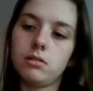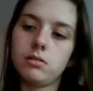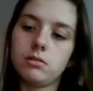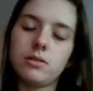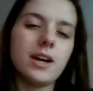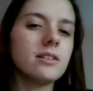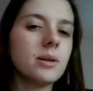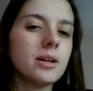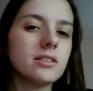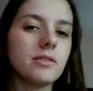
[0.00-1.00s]
so it had
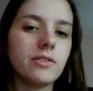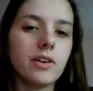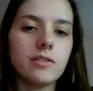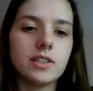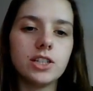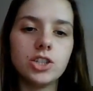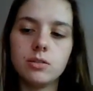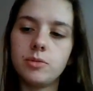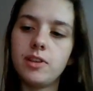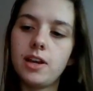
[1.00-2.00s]
about 75 stitches,
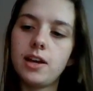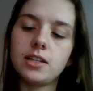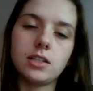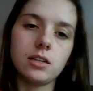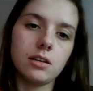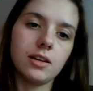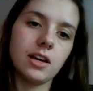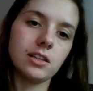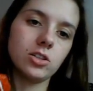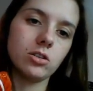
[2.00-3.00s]
but then I had to
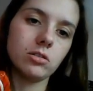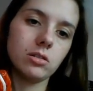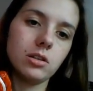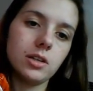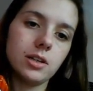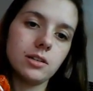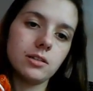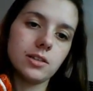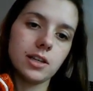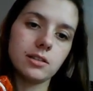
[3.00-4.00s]
cast on
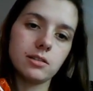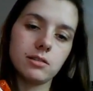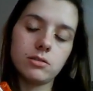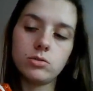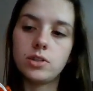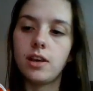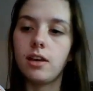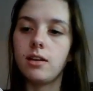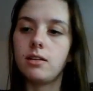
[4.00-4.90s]
6 under there,